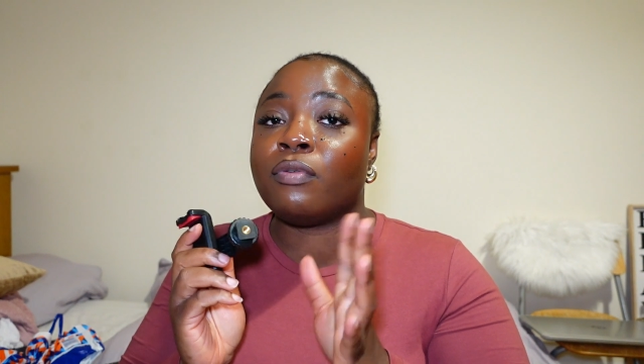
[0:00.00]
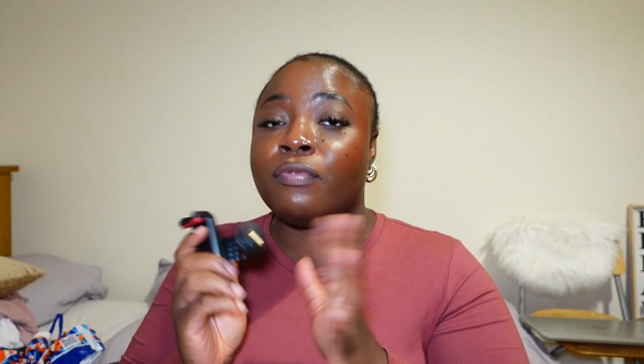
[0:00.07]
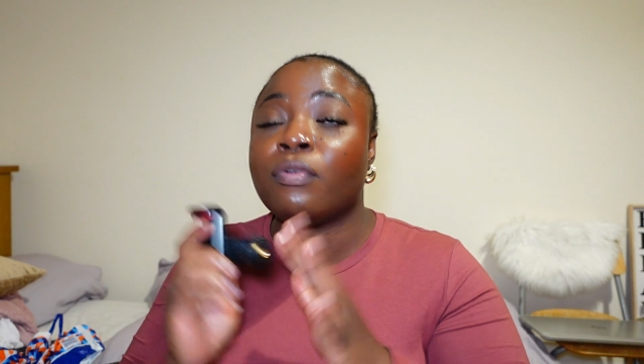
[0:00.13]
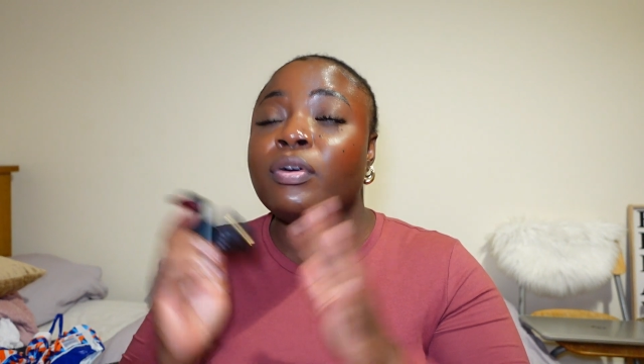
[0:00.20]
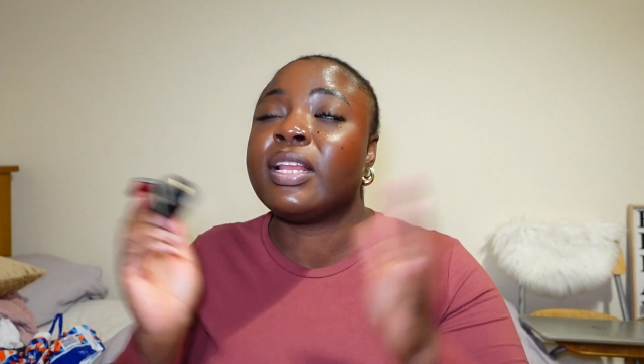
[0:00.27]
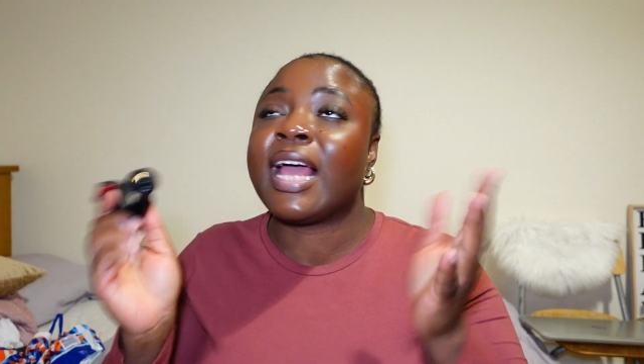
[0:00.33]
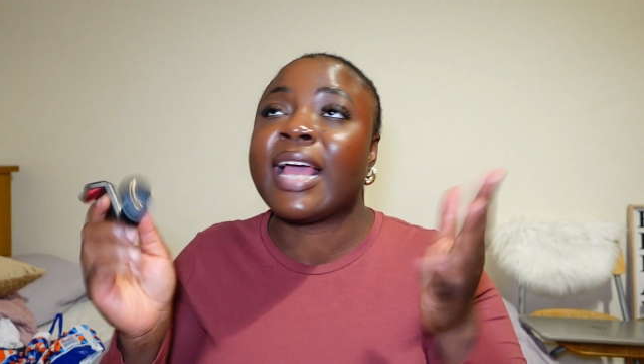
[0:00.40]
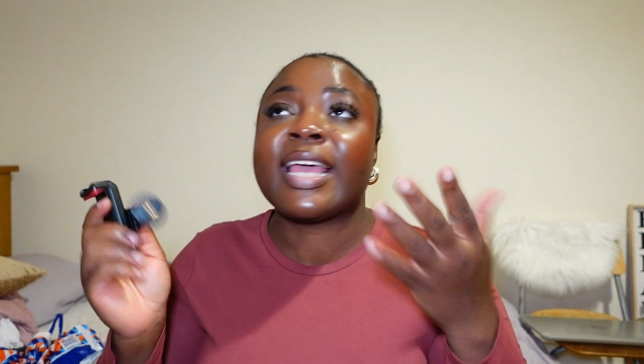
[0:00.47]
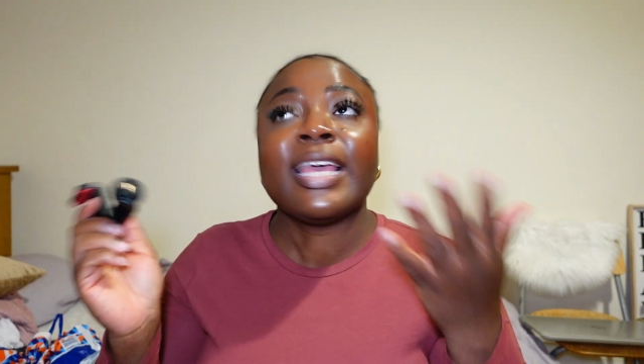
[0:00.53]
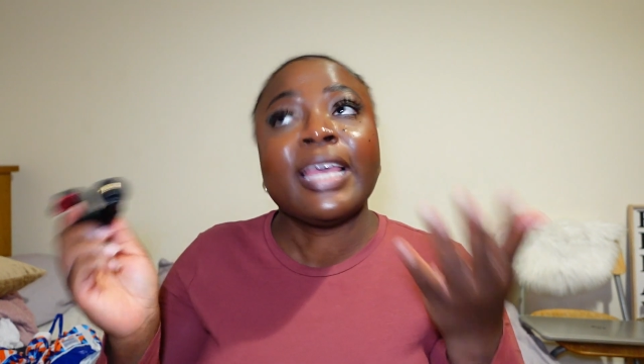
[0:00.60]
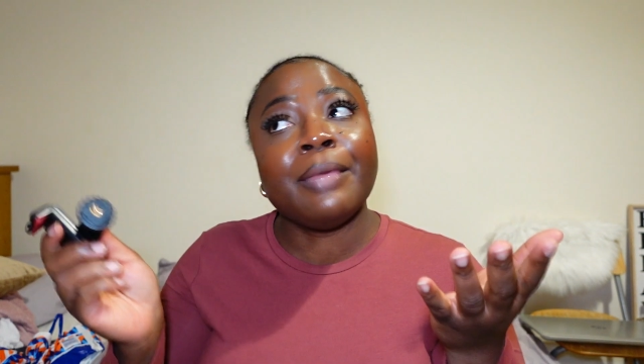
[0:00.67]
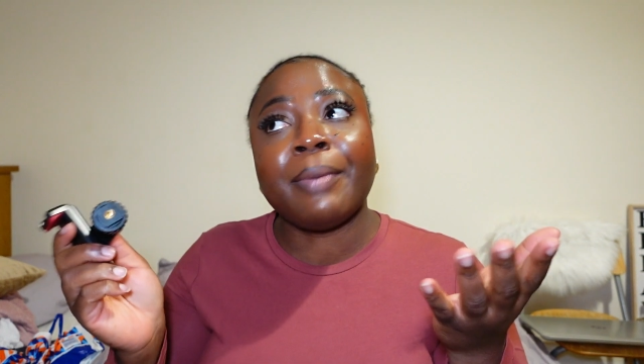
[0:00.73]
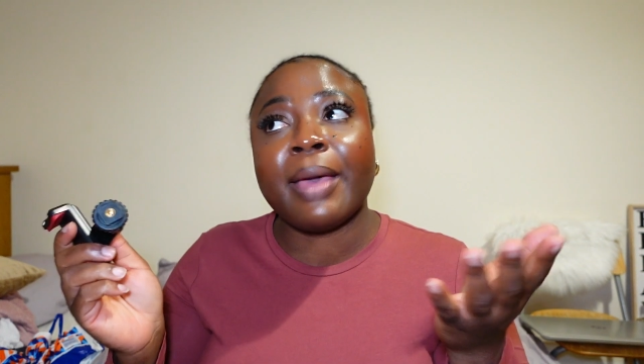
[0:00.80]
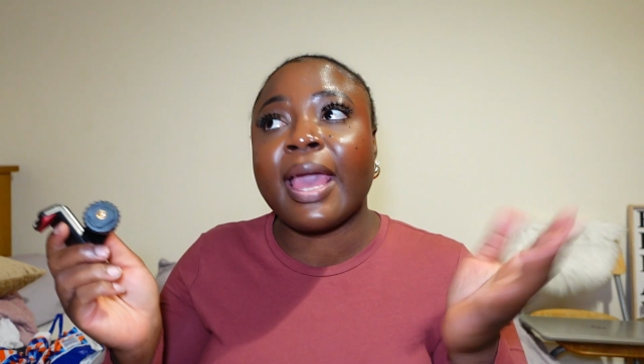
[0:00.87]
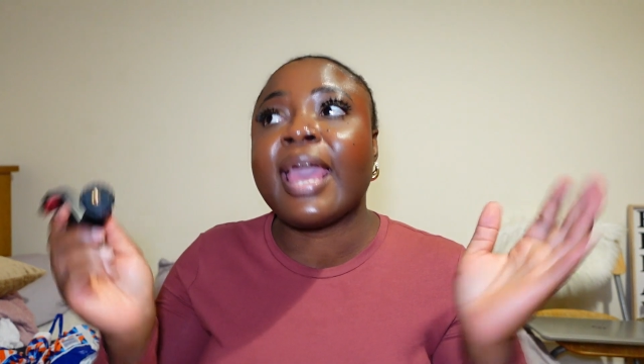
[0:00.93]
for like
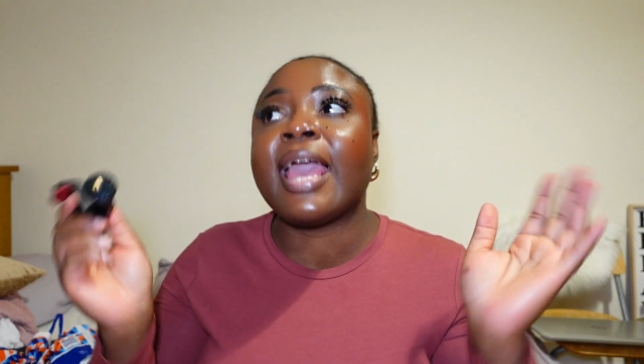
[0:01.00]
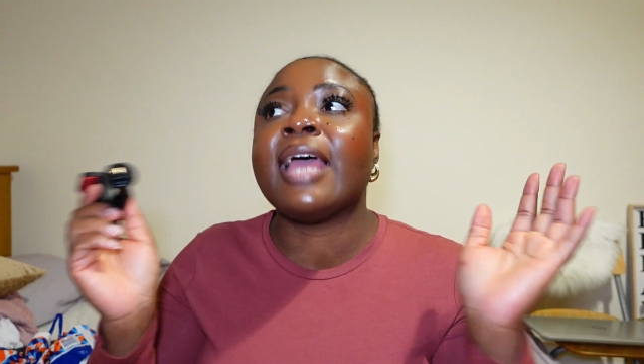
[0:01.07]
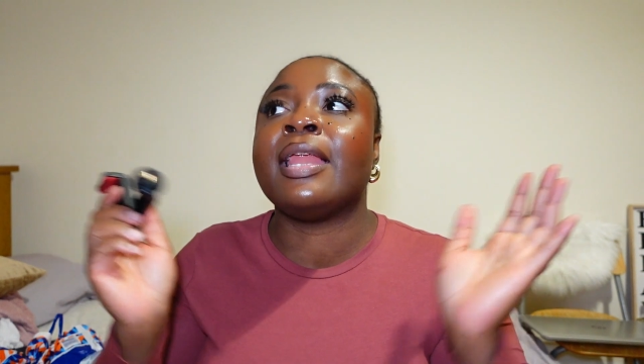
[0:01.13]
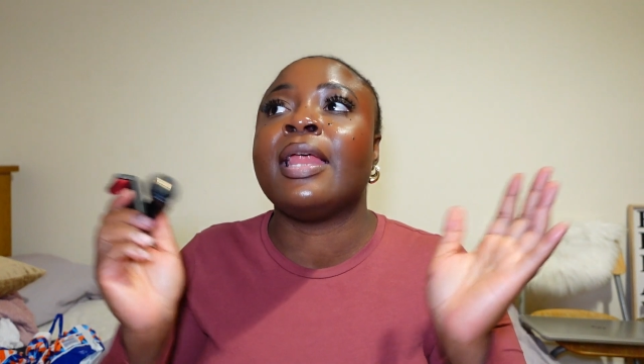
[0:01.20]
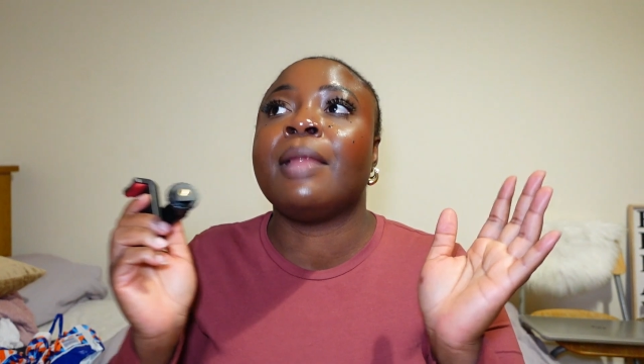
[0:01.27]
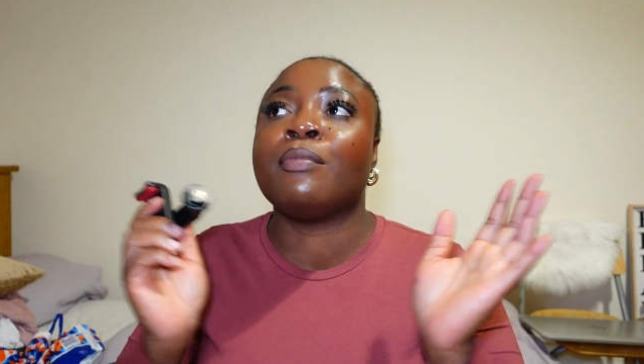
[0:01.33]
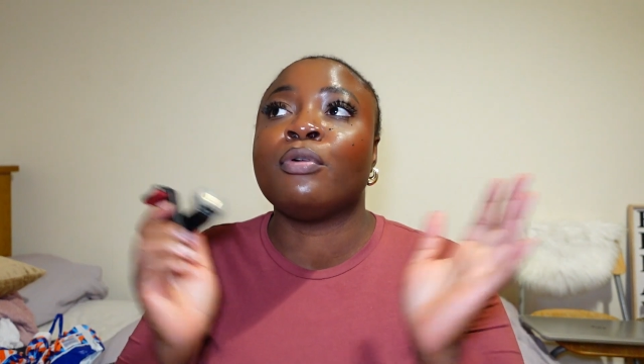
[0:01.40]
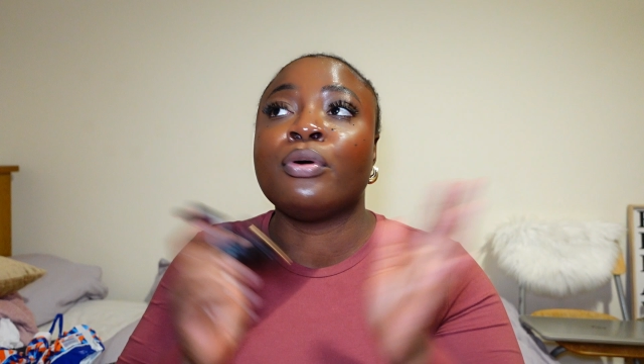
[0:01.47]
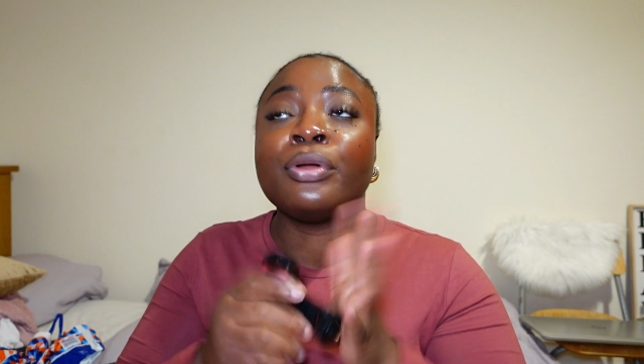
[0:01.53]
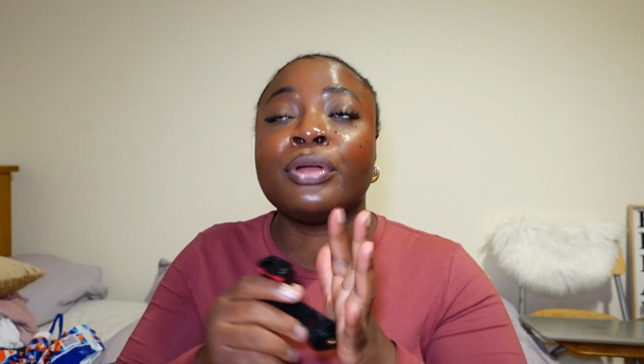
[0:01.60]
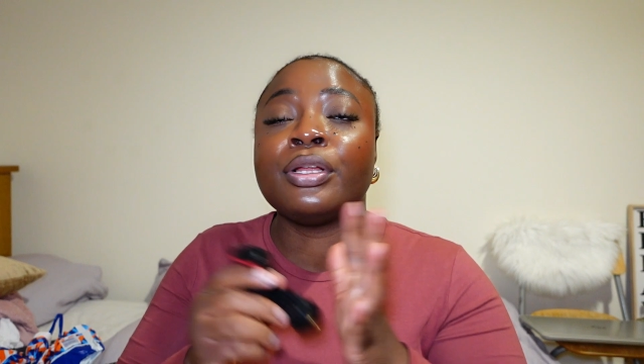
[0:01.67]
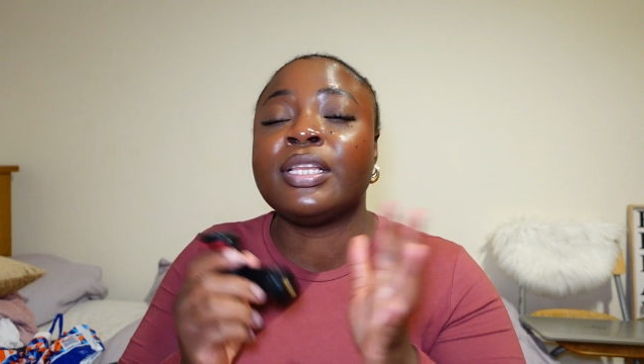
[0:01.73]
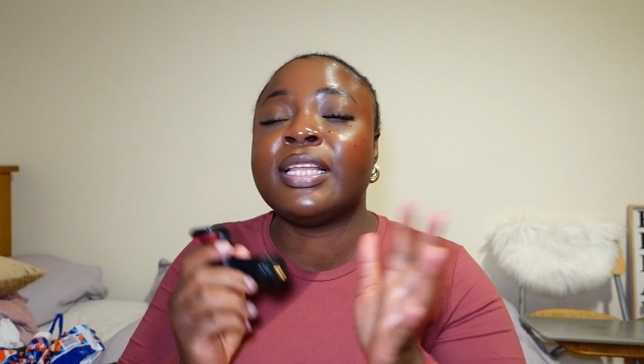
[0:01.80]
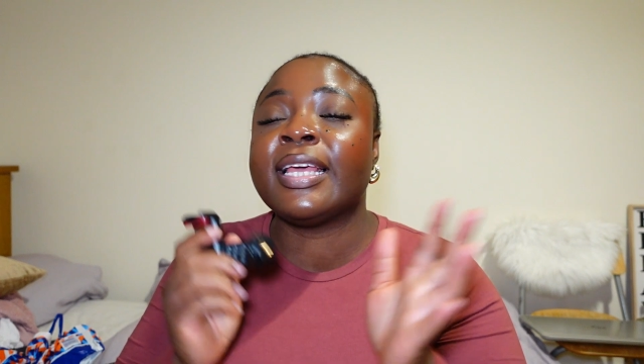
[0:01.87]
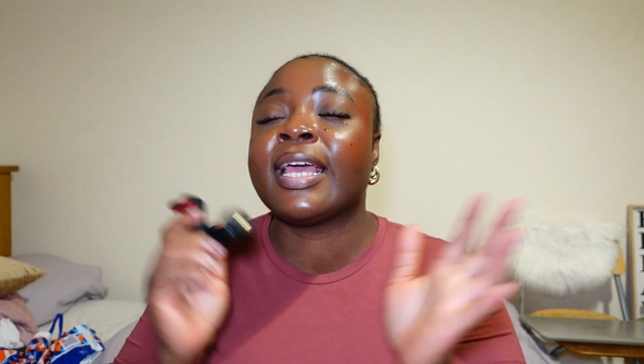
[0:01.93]
ebay and then i'm going
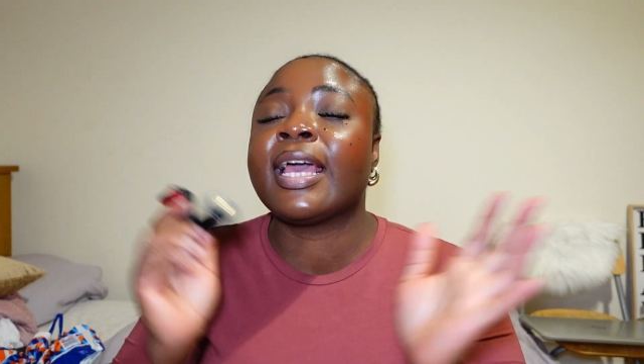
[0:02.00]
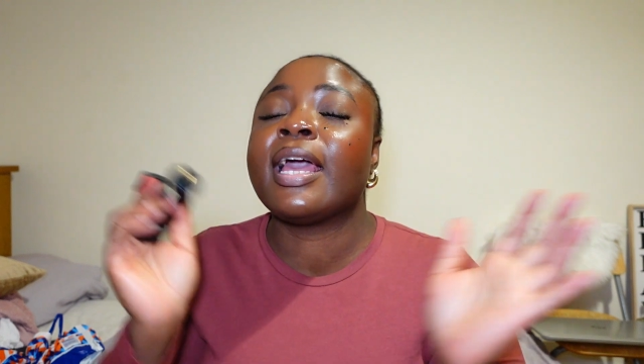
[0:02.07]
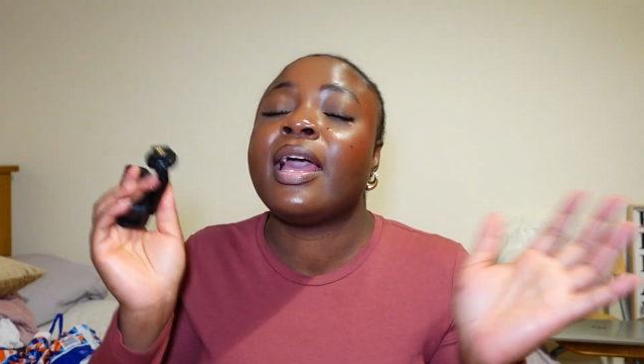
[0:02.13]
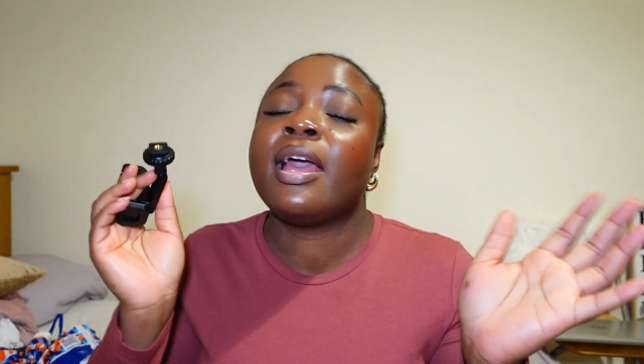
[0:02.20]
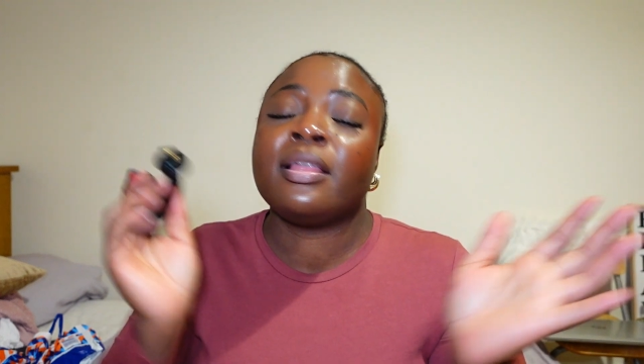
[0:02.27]
to link